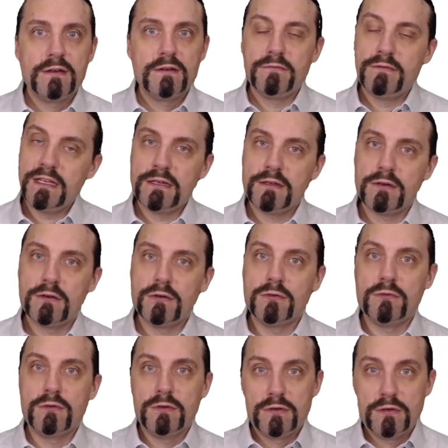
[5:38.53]
we
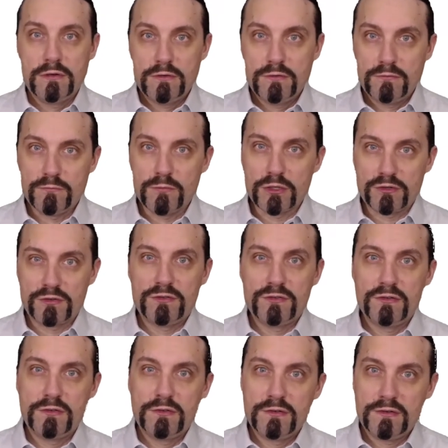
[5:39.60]
know what
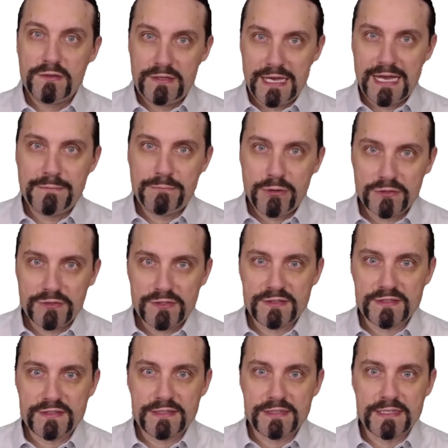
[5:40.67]
the
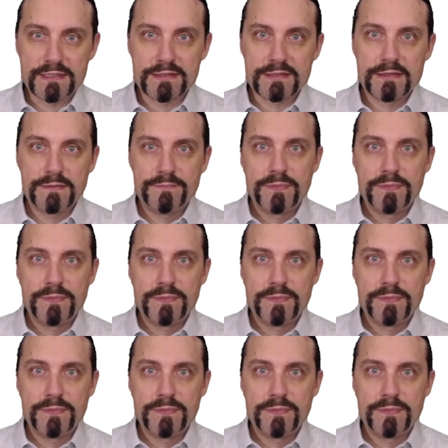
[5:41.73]
hypothesis is.